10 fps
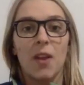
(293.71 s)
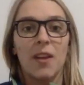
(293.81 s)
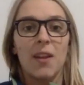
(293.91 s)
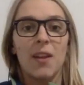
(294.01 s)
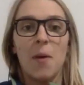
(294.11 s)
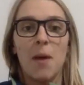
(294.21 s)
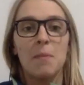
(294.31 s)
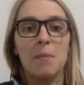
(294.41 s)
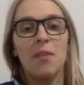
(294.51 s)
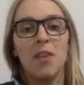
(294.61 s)
Like now I'm
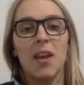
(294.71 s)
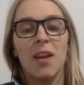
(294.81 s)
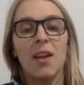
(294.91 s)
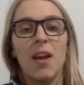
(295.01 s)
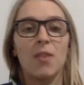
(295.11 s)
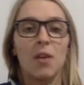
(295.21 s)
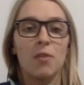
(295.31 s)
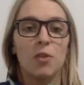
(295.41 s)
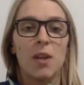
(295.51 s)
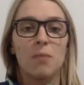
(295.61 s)
living it, having a
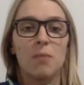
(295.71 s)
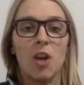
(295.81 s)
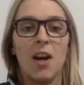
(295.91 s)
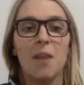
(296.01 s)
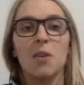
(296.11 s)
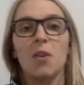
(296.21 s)
full time job,